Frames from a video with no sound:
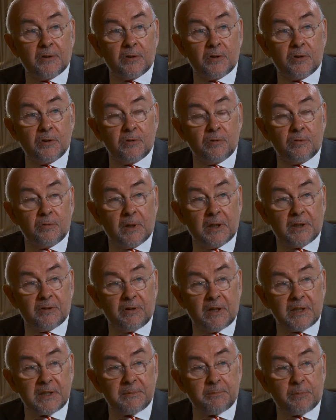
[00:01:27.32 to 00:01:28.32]
to
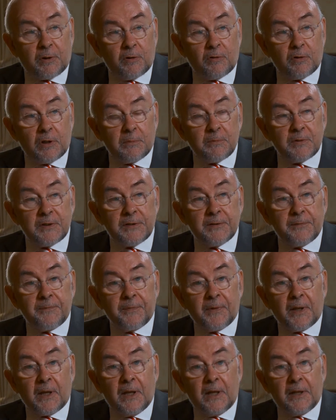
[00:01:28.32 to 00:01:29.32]
address programmes
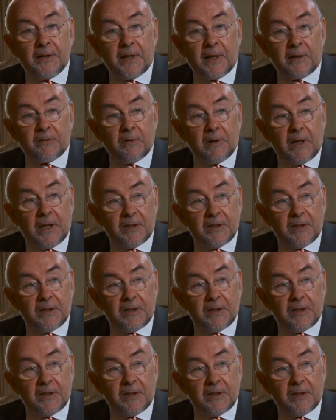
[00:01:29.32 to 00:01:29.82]
that